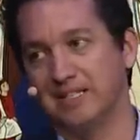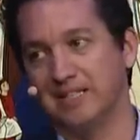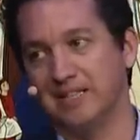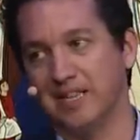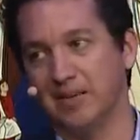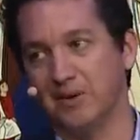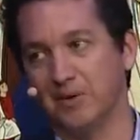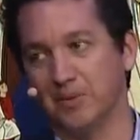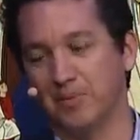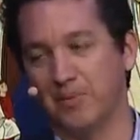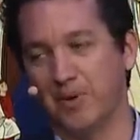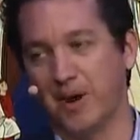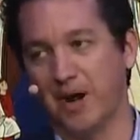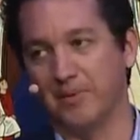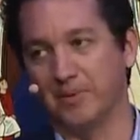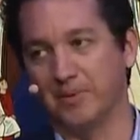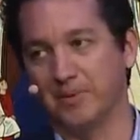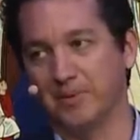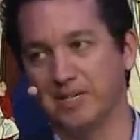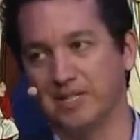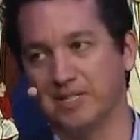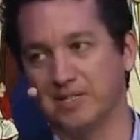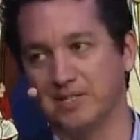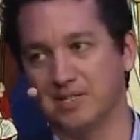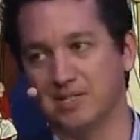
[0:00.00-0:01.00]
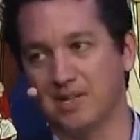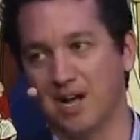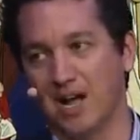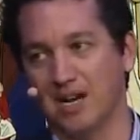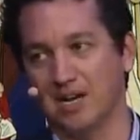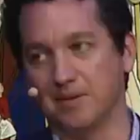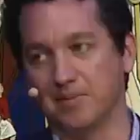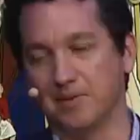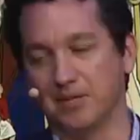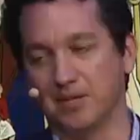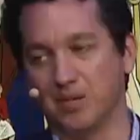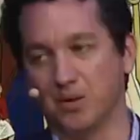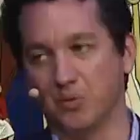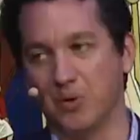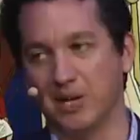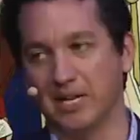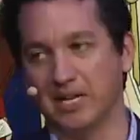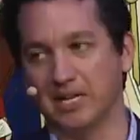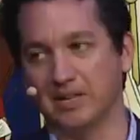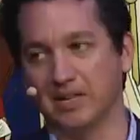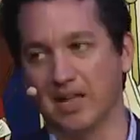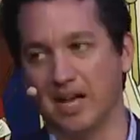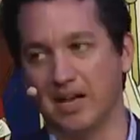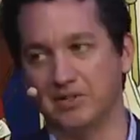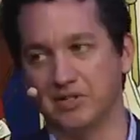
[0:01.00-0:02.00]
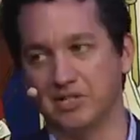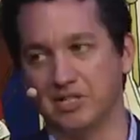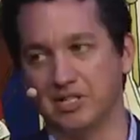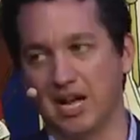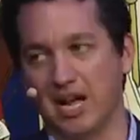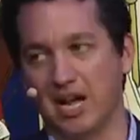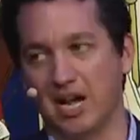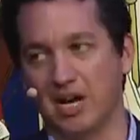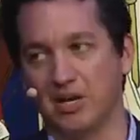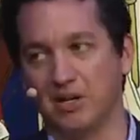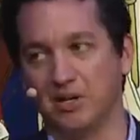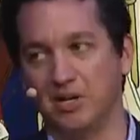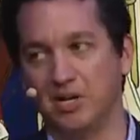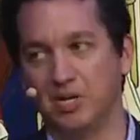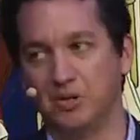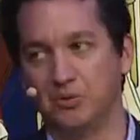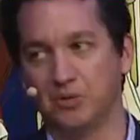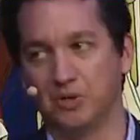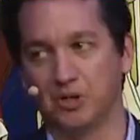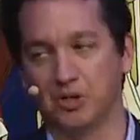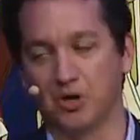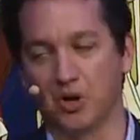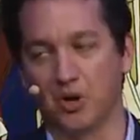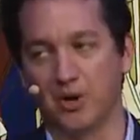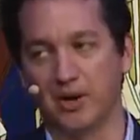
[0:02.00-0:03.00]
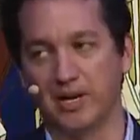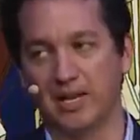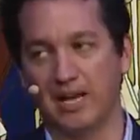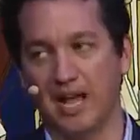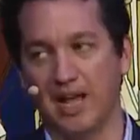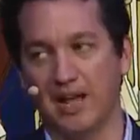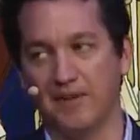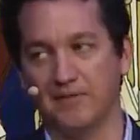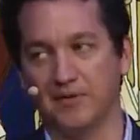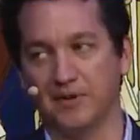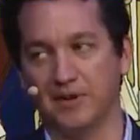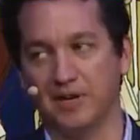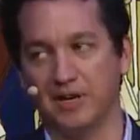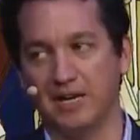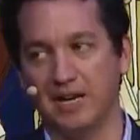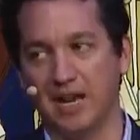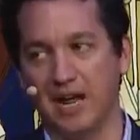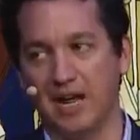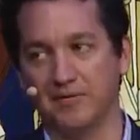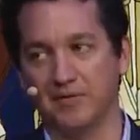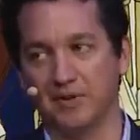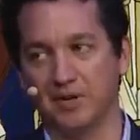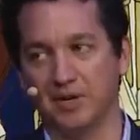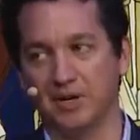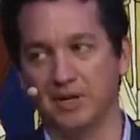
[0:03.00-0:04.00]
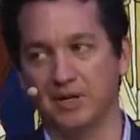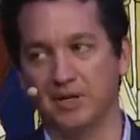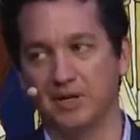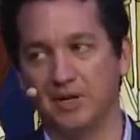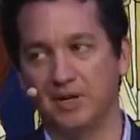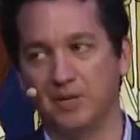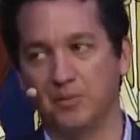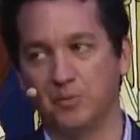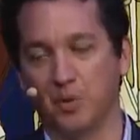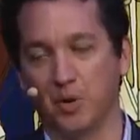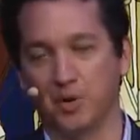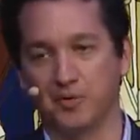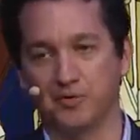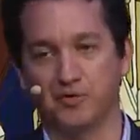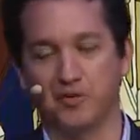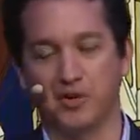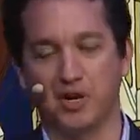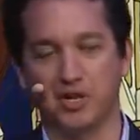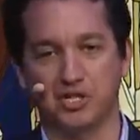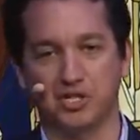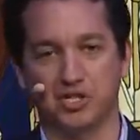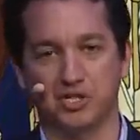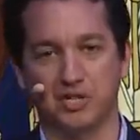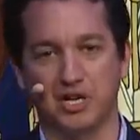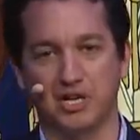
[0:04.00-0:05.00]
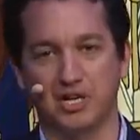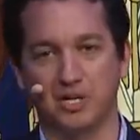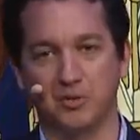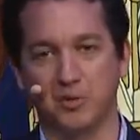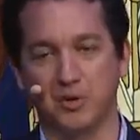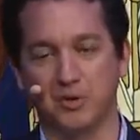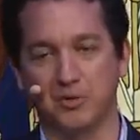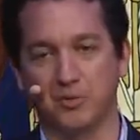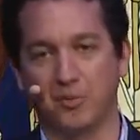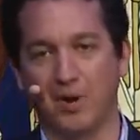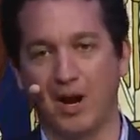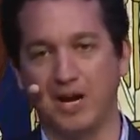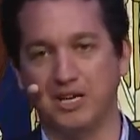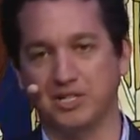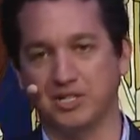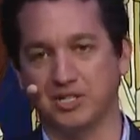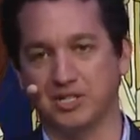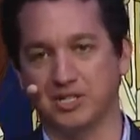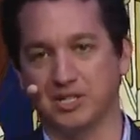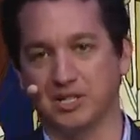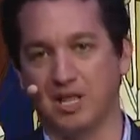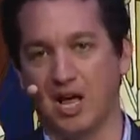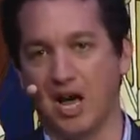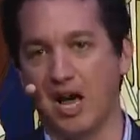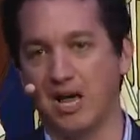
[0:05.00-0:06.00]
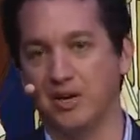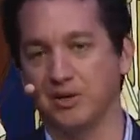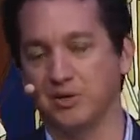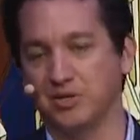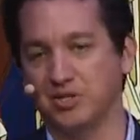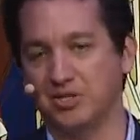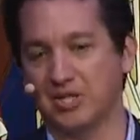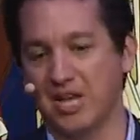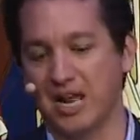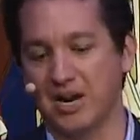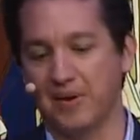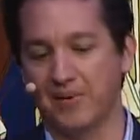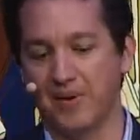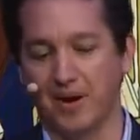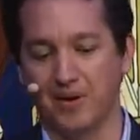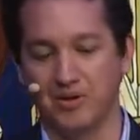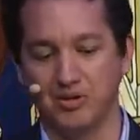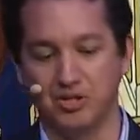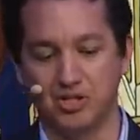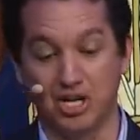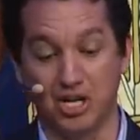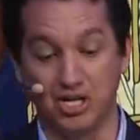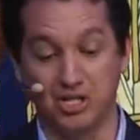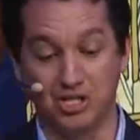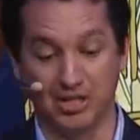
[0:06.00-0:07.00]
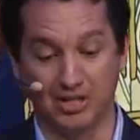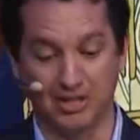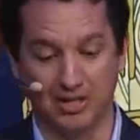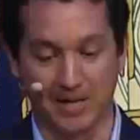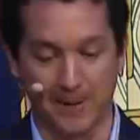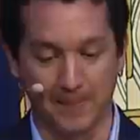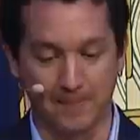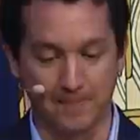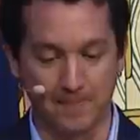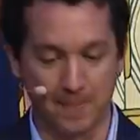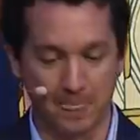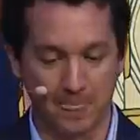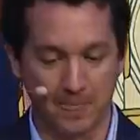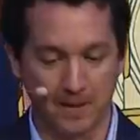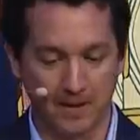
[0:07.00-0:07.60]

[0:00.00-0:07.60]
They were probably in Sodom and their wicked lifestyle, were growing ever and ever more frustrated with righteous Lot who sat around judging them.